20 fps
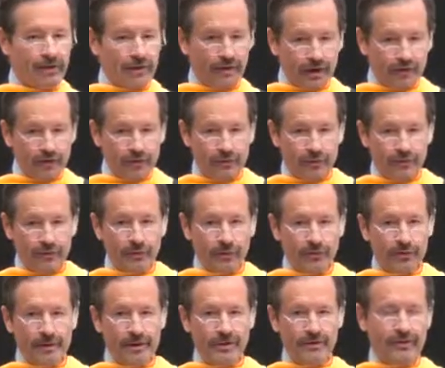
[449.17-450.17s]
Not
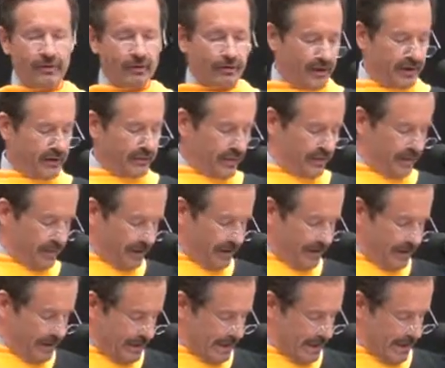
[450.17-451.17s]
trivial things to try to
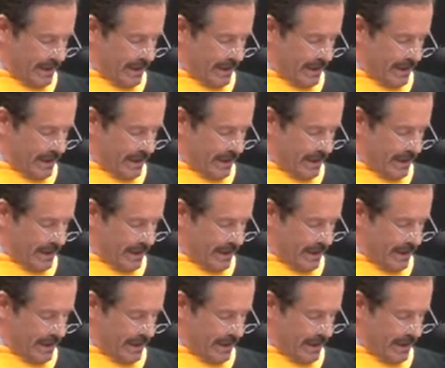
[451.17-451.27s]
understand.